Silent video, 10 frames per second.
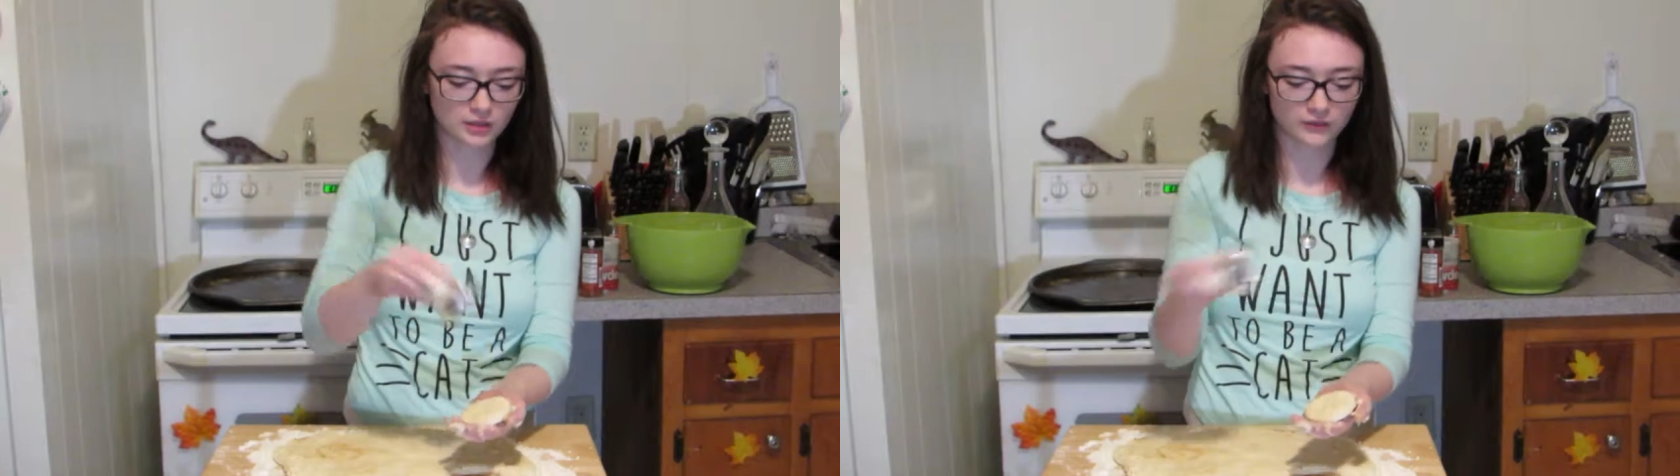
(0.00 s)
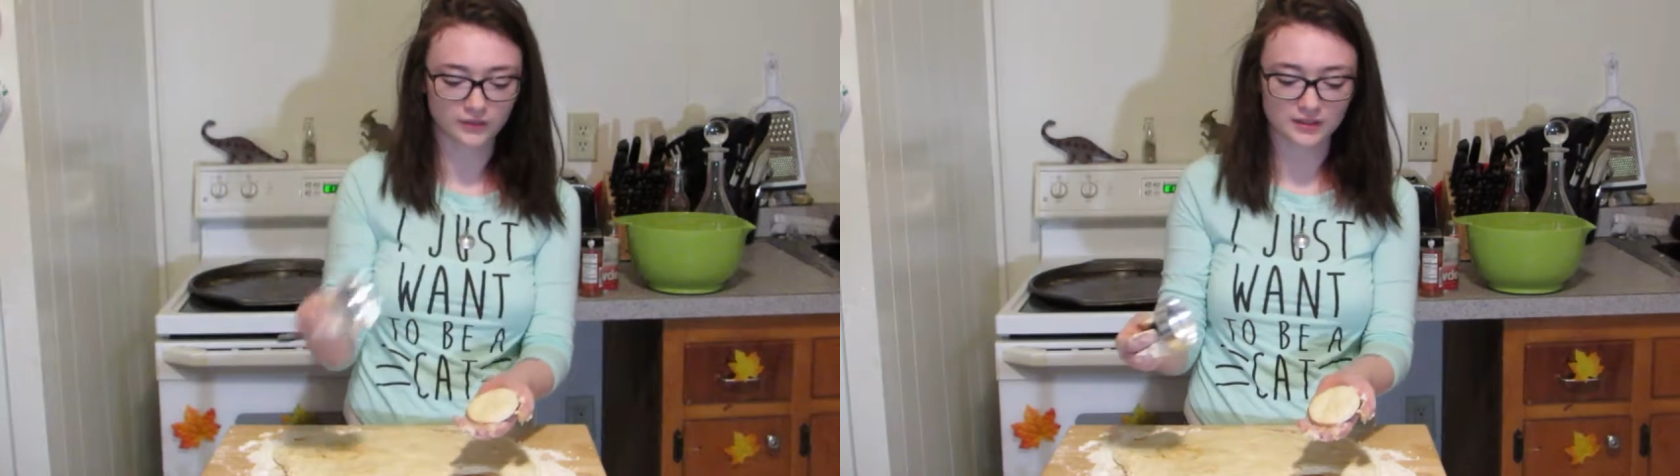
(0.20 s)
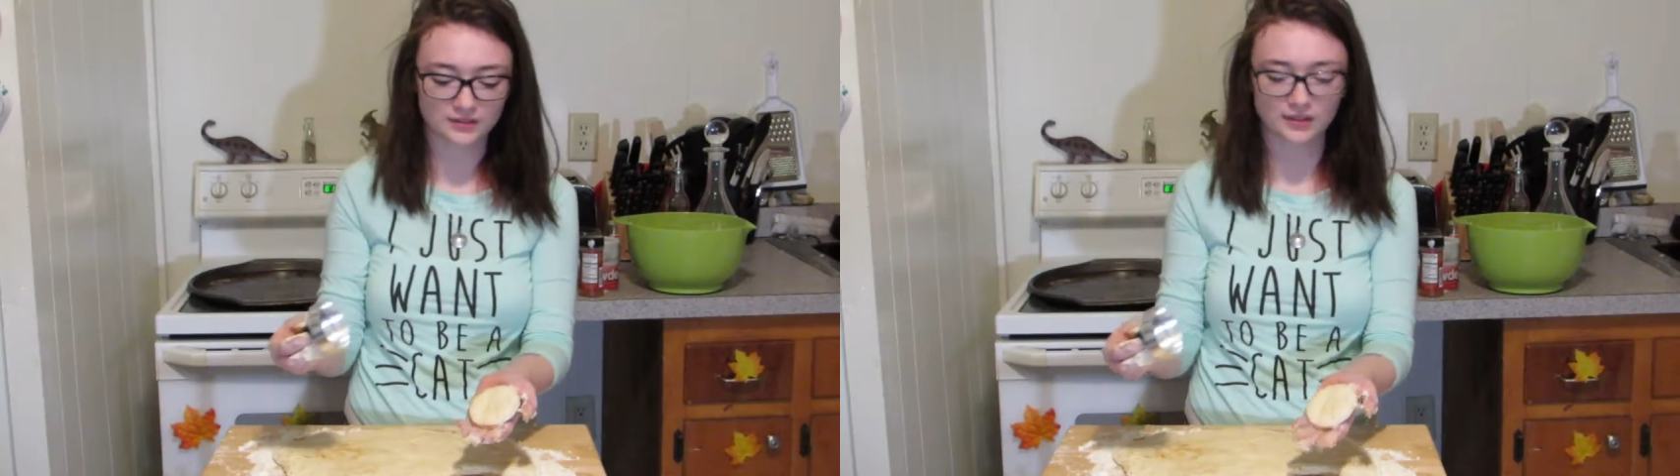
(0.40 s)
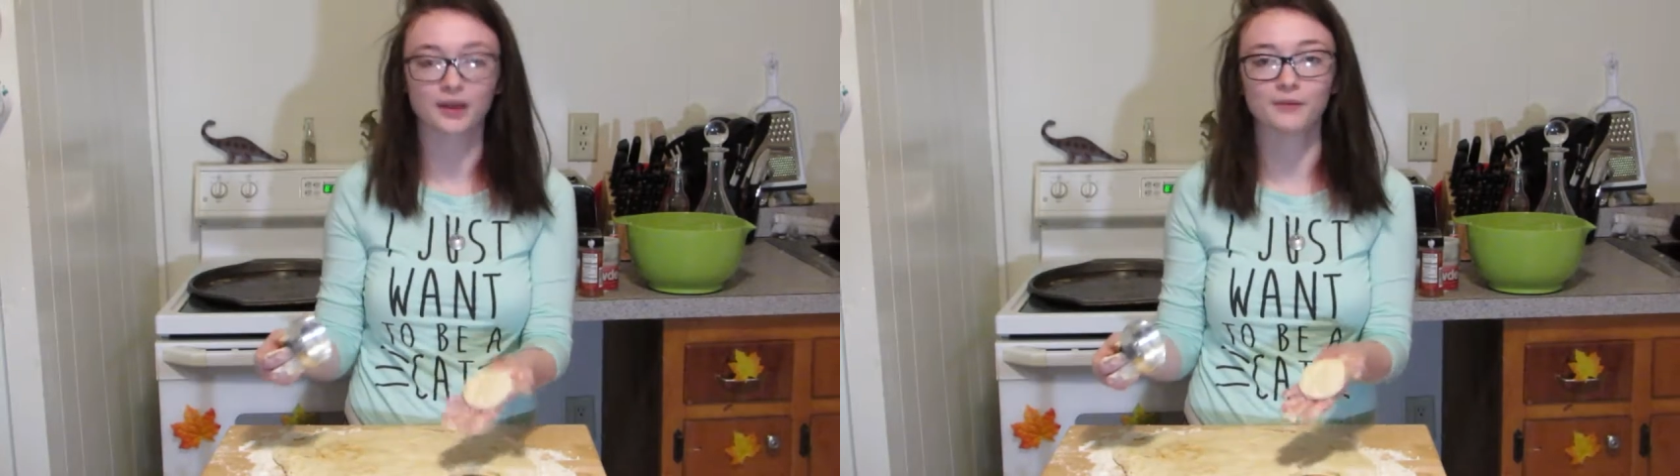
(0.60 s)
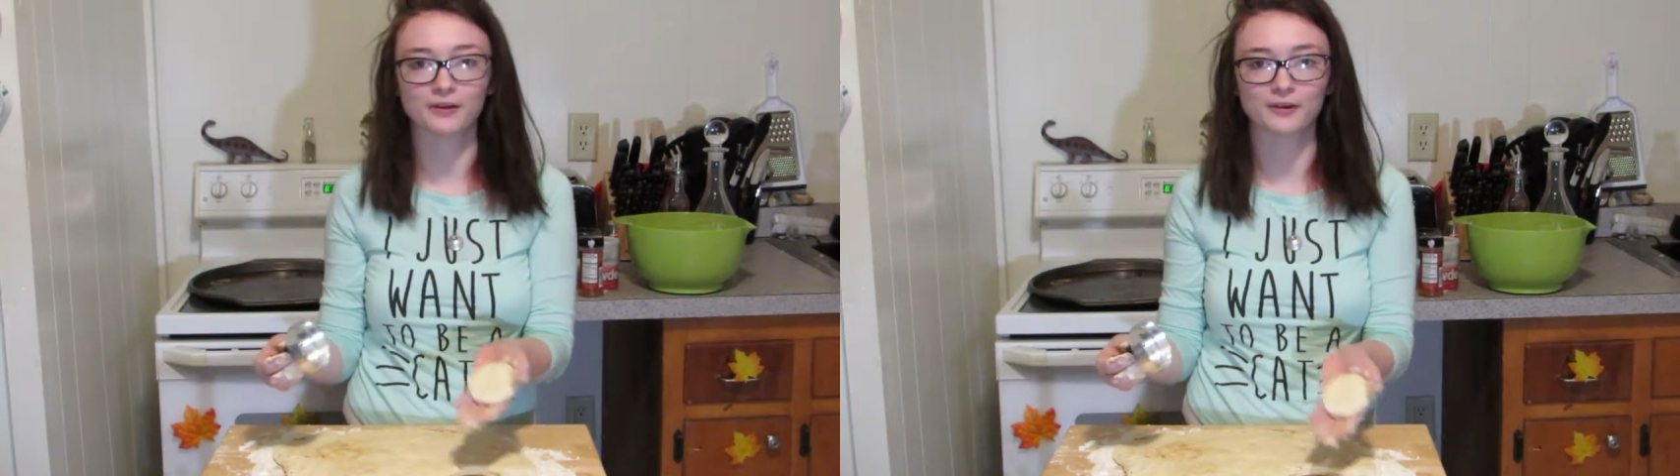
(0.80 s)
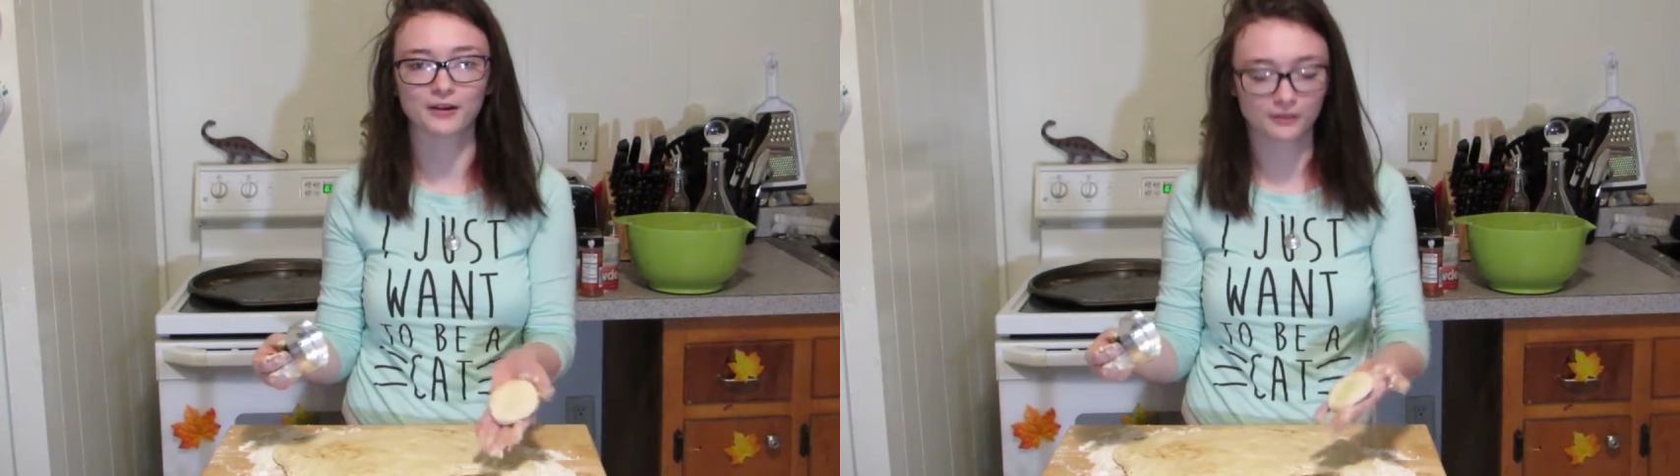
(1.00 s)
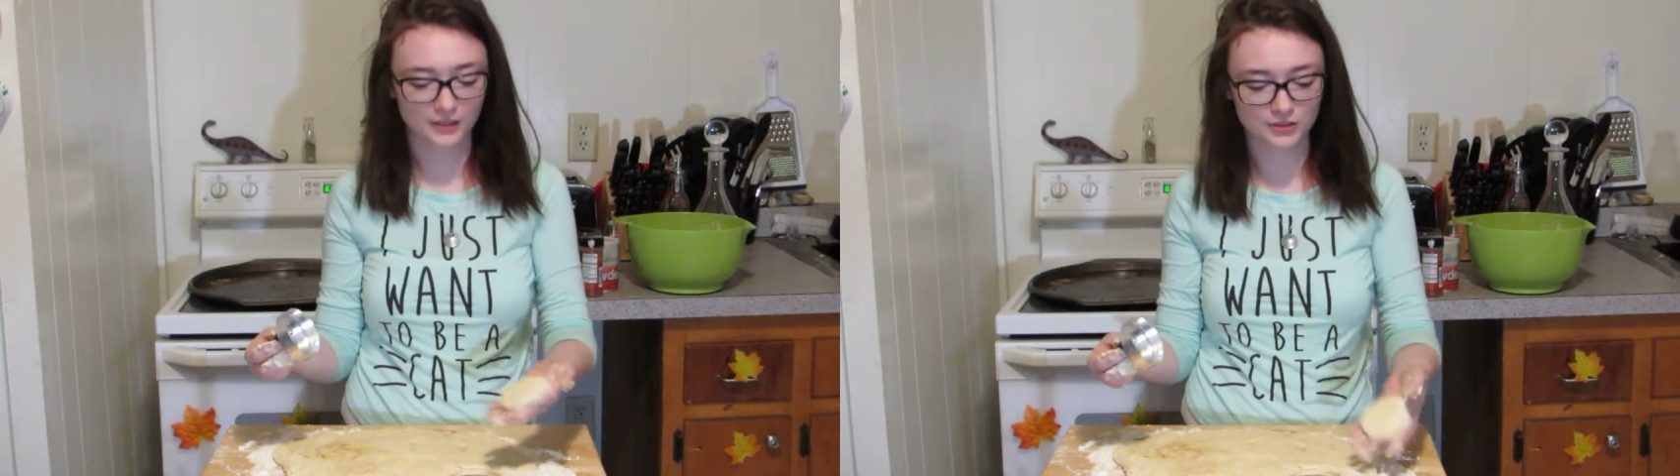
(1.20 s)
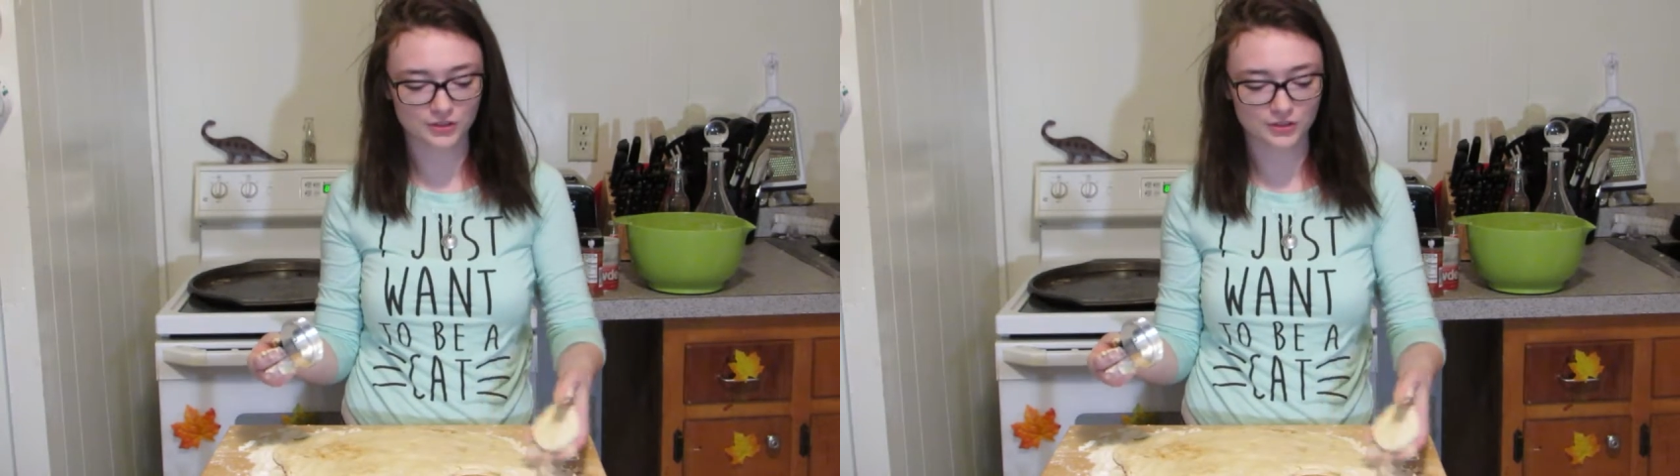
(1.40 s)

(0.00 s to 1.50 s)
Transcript: If it doesn't come out right away,